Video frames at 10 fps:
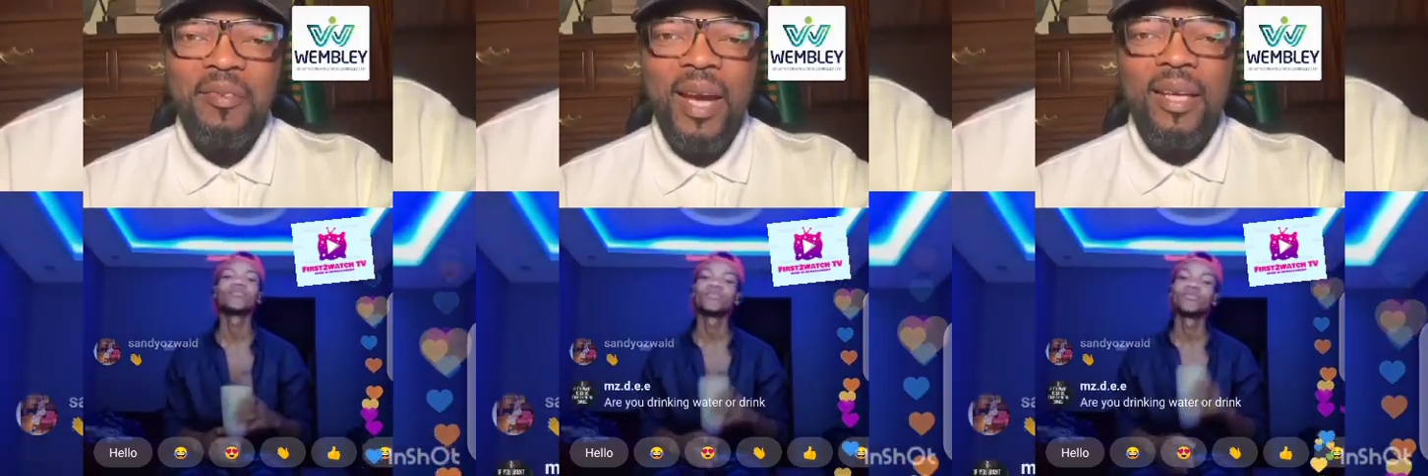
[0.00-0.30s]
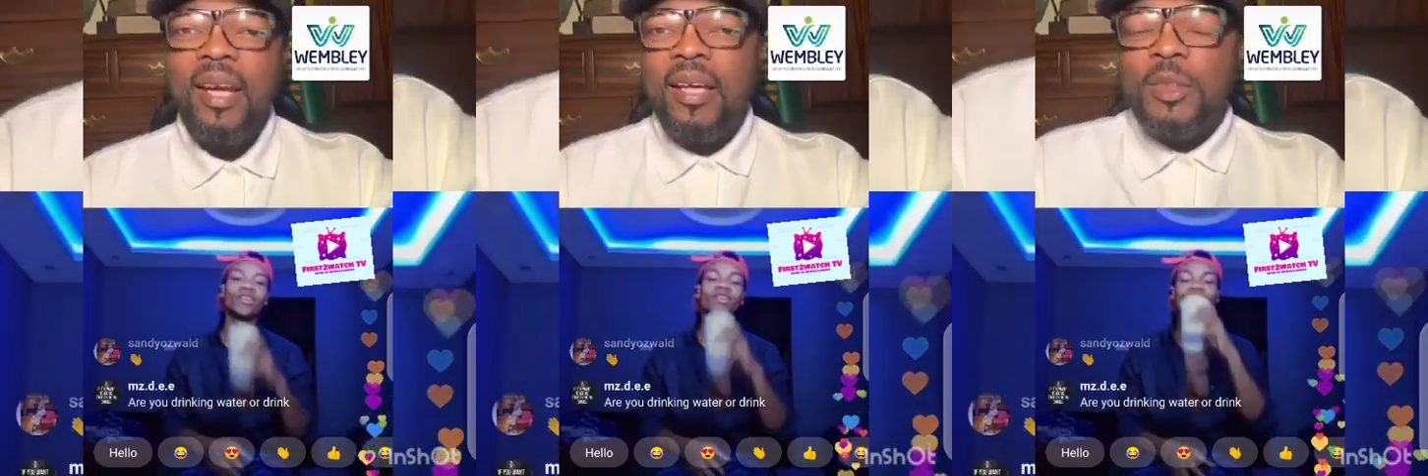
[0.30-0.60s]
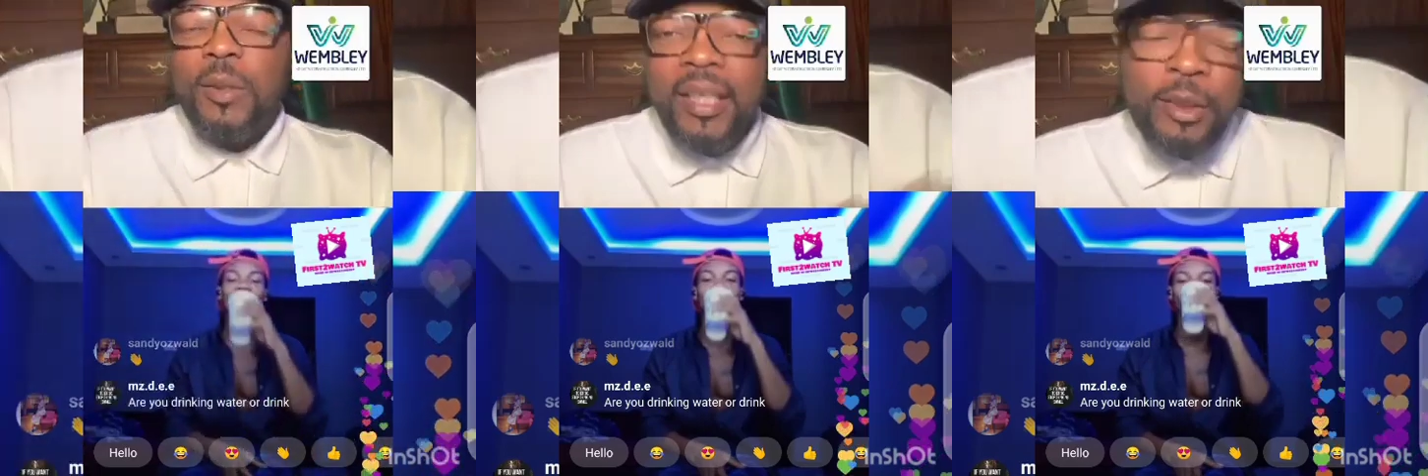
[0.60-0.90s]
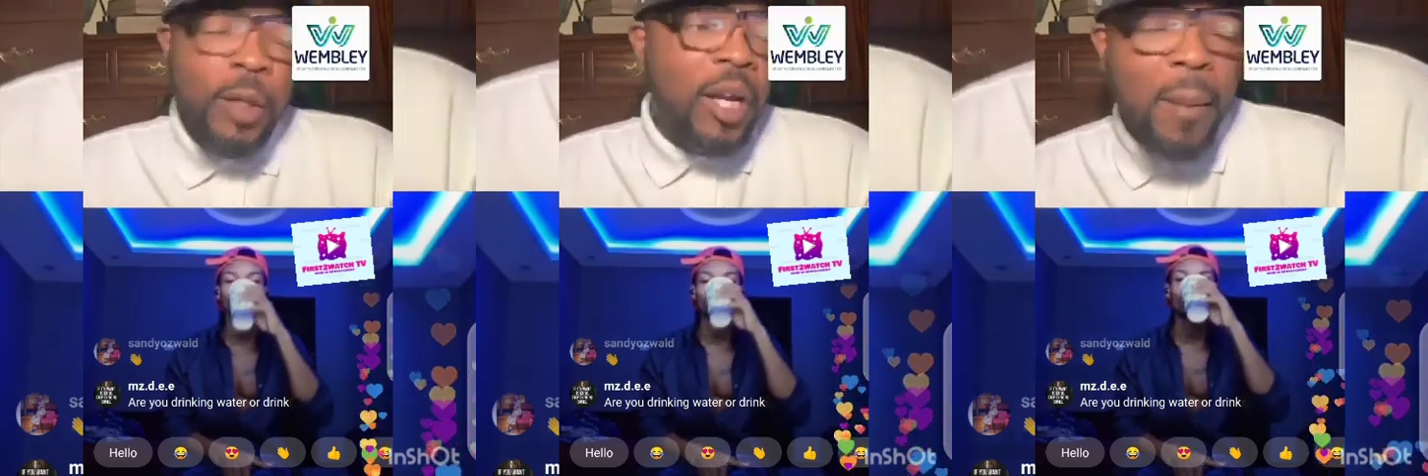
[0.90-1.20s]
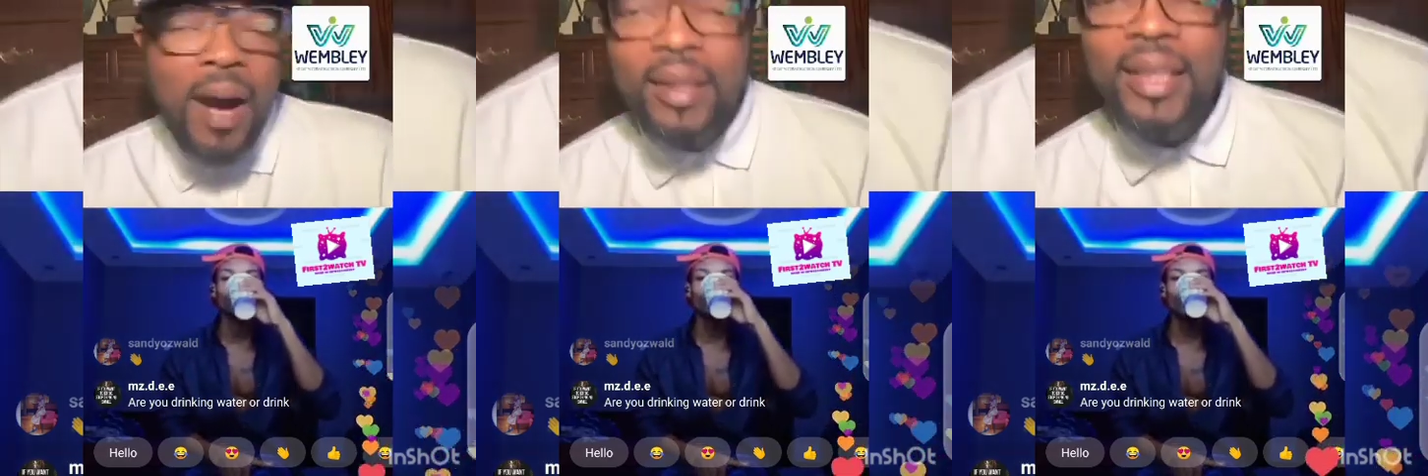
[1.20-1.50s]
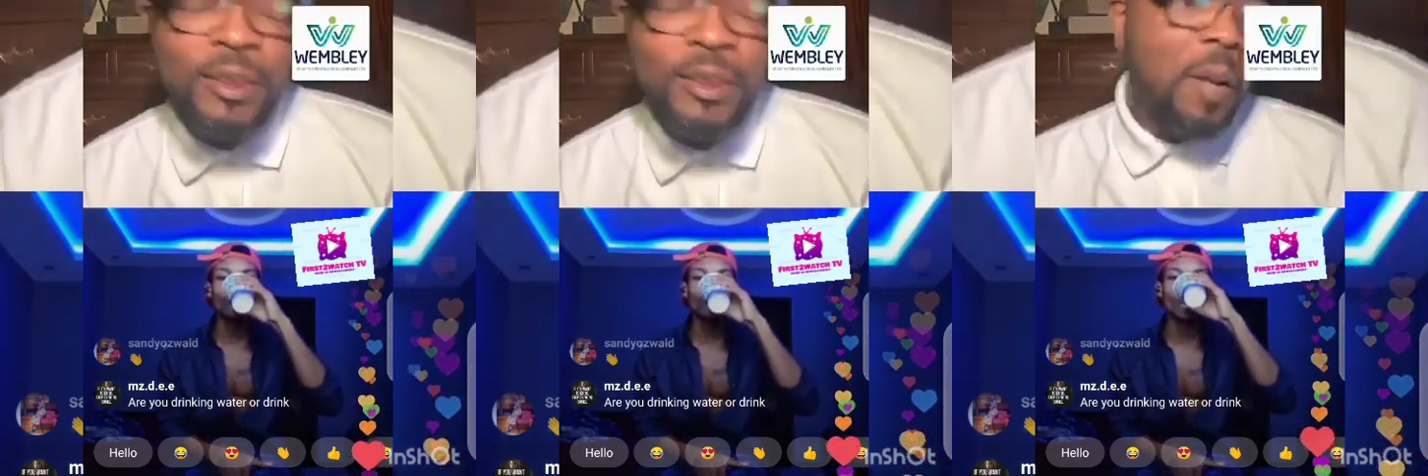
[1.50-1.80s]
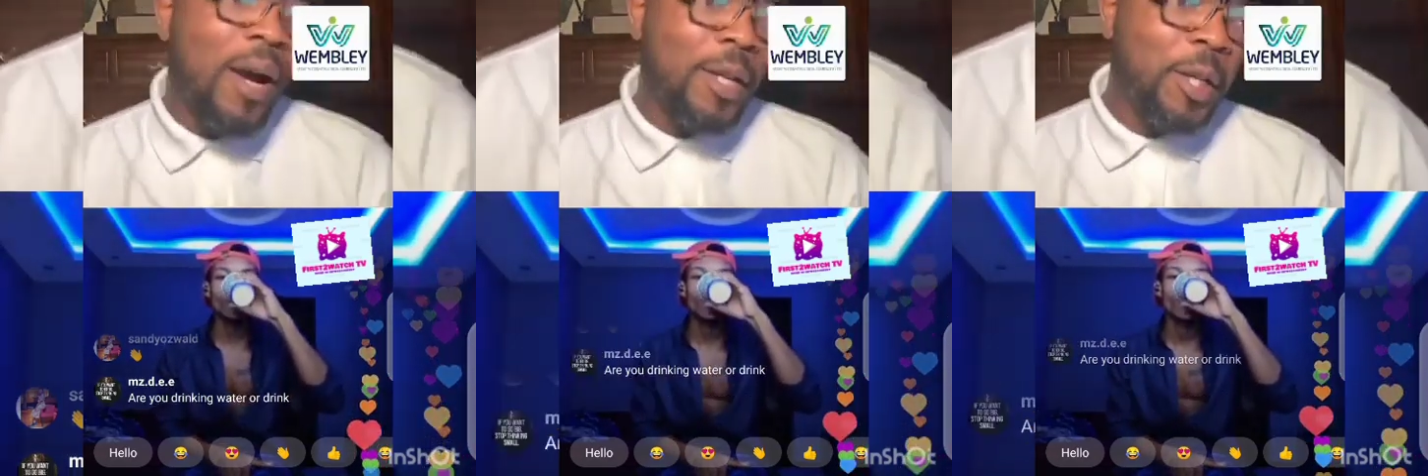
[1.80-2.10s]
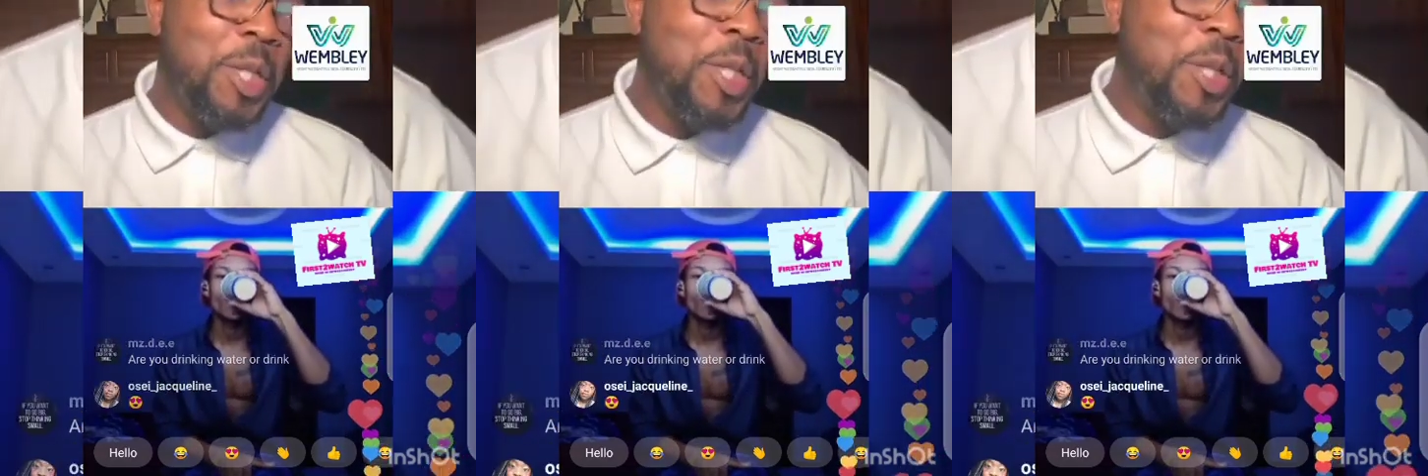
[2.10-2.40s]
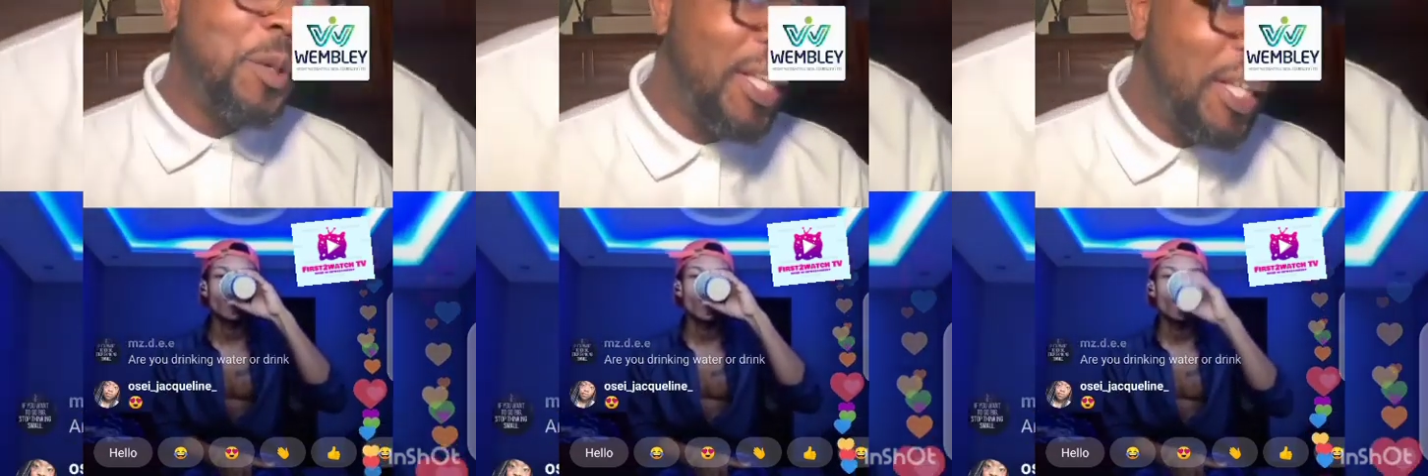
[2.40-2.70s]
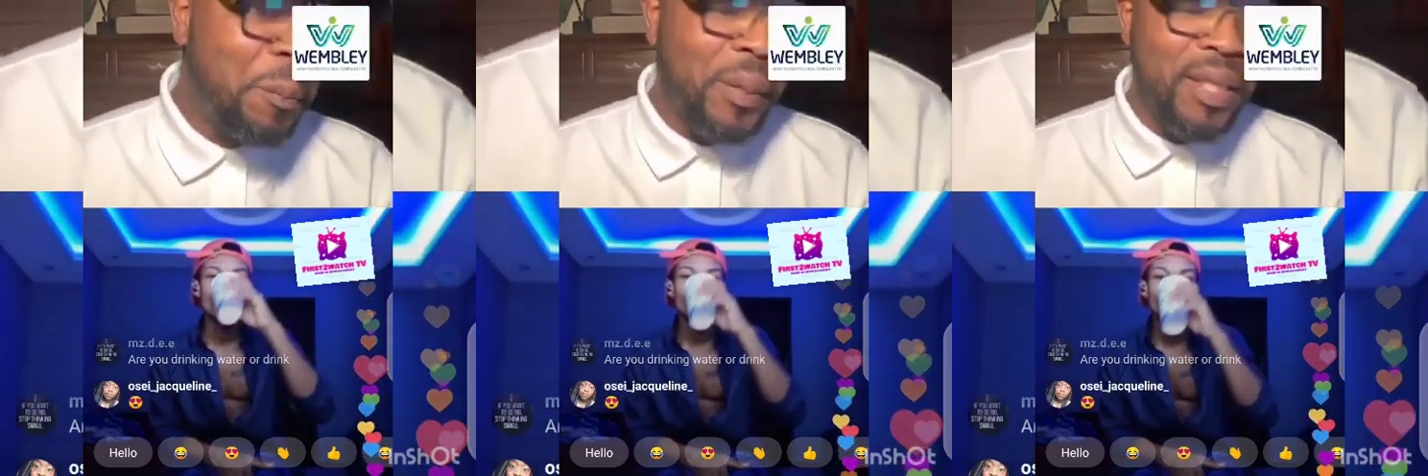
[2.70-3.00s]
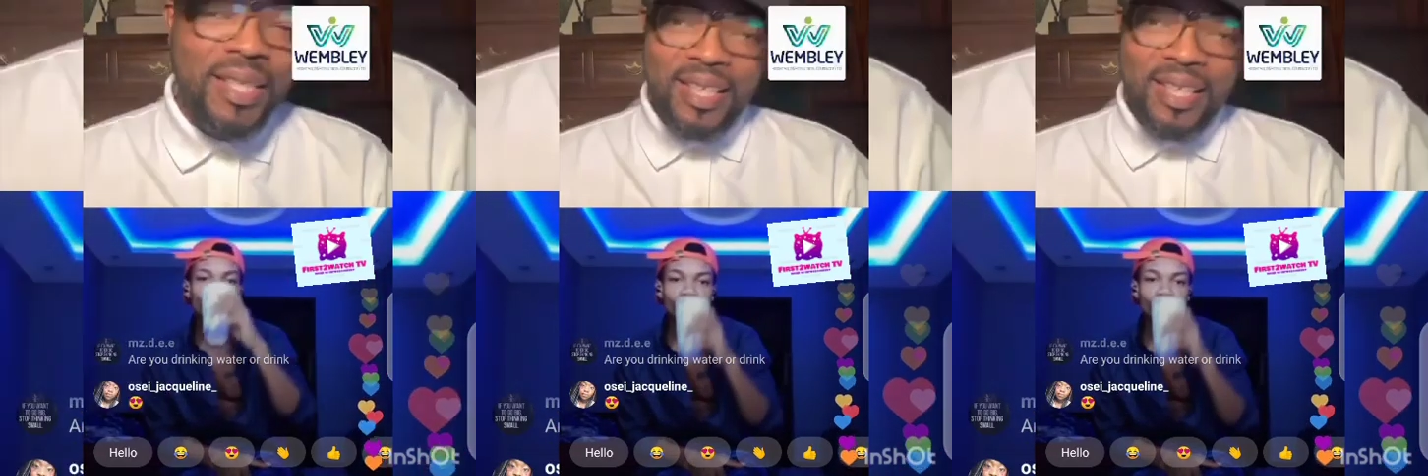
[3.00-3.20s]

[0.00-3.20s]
Right. So let's talk about your new EP.